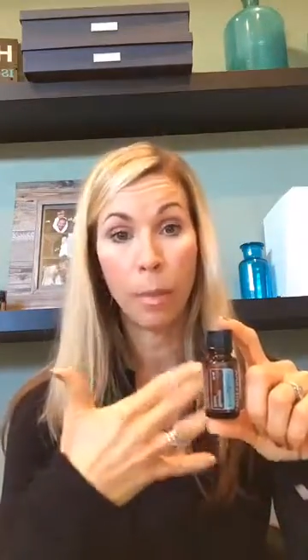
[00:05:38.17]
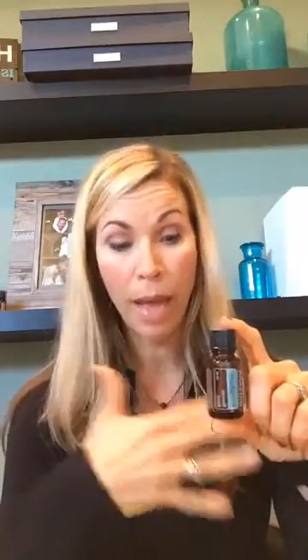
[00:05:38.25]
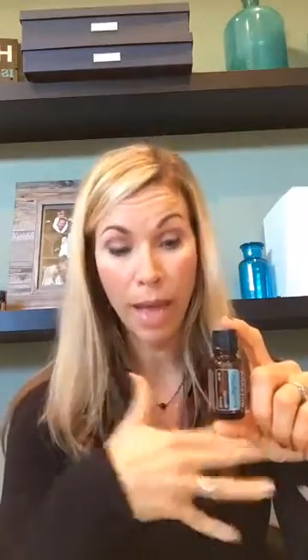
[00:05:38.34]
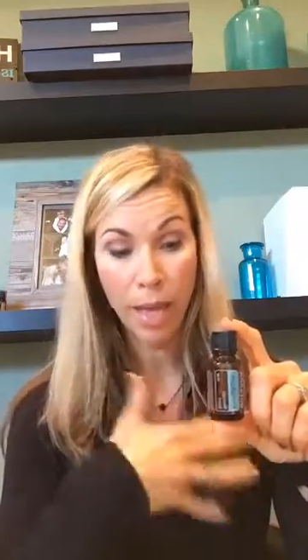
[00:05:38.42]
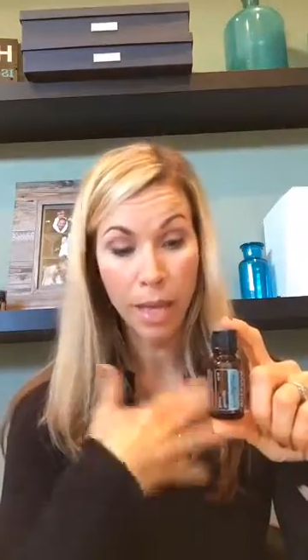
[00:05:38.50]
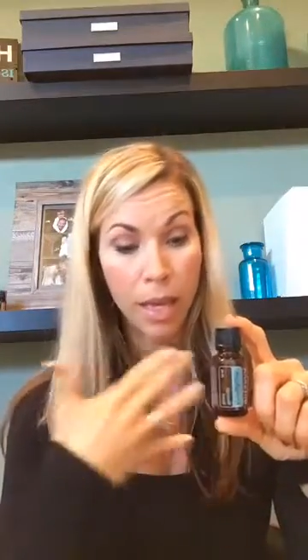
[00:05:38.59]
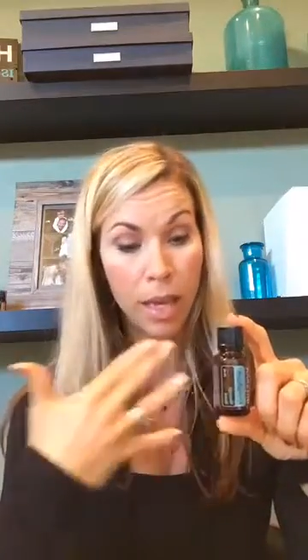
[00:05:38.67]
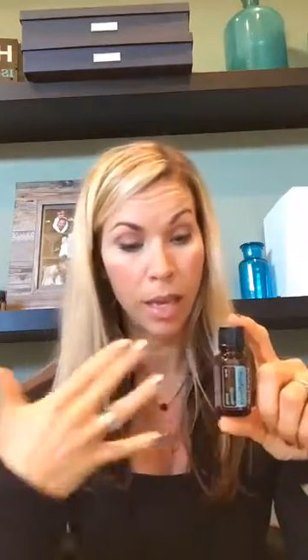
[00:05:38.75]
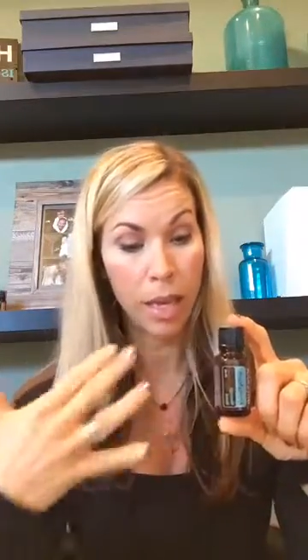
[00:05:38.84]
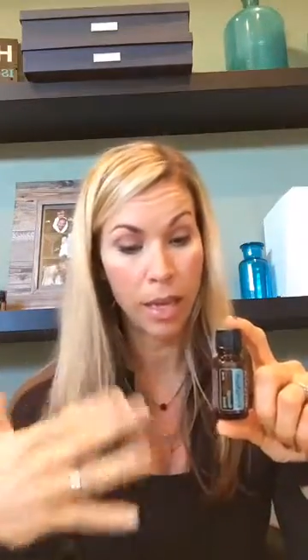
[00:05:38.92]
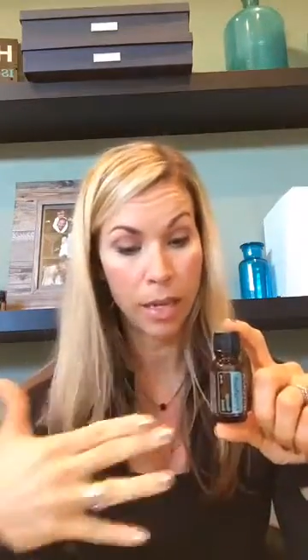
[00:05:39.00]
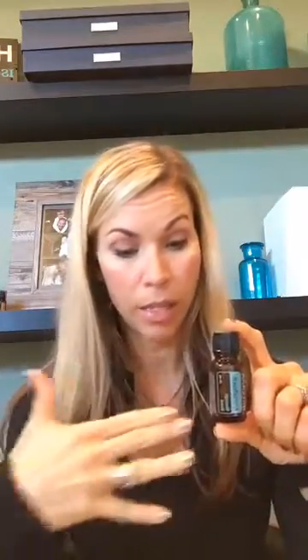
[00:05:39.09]

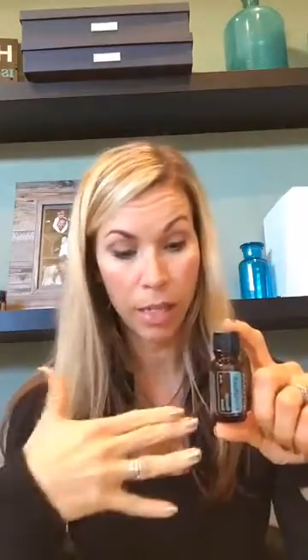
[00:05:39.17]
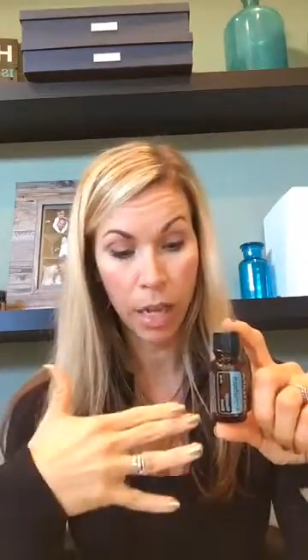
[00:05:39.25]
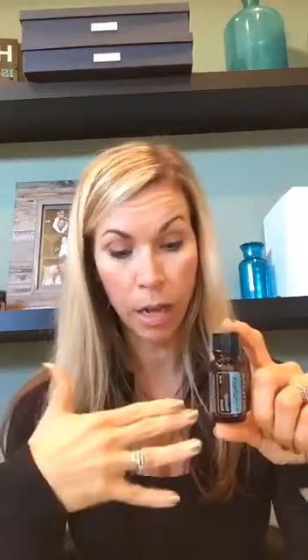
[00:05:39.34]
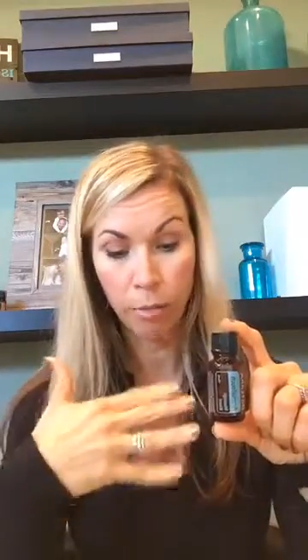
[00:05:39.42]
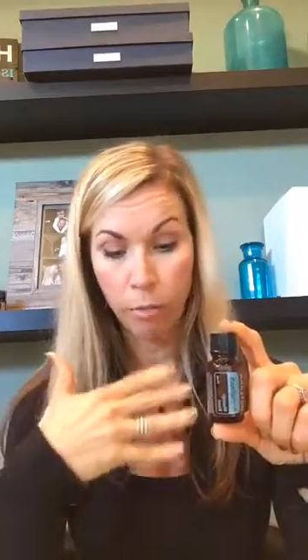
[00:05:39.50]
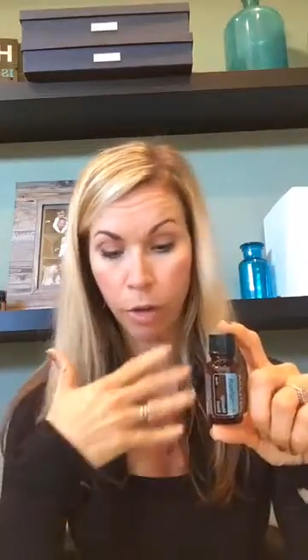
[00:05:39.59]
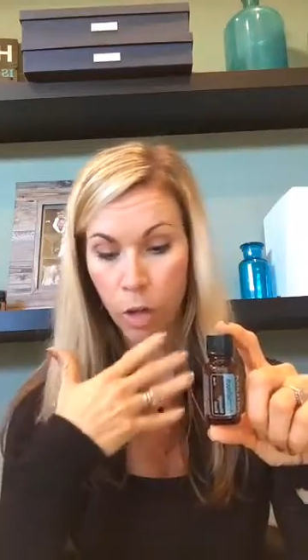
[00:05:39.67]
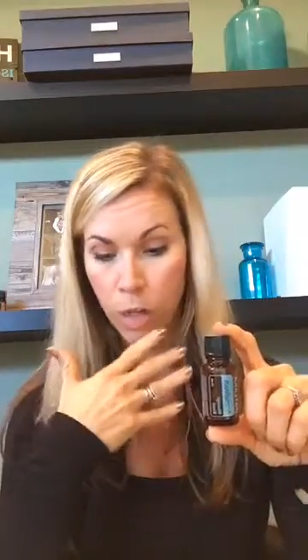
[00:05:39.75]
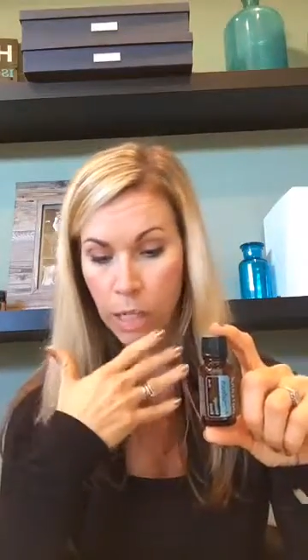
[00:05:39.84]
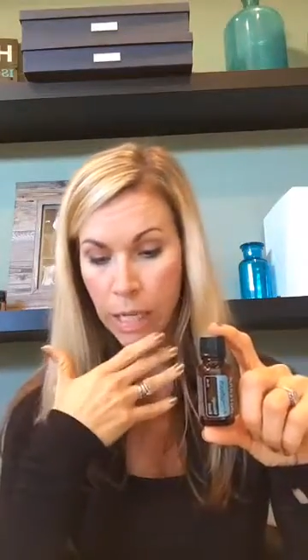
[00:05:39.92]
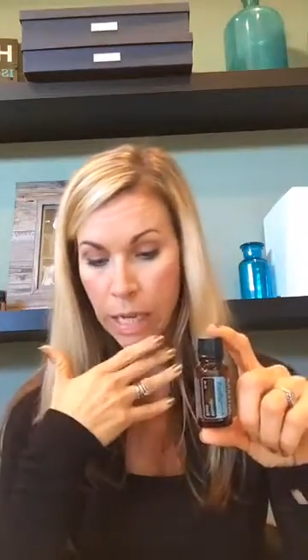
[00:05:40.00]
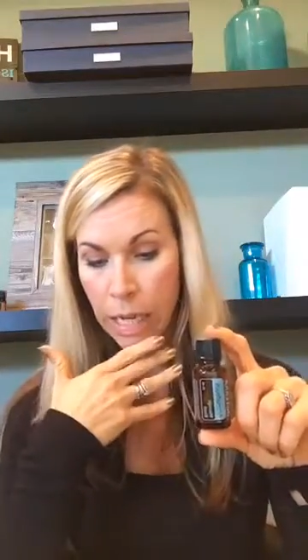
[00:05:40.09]
aching and discomfort.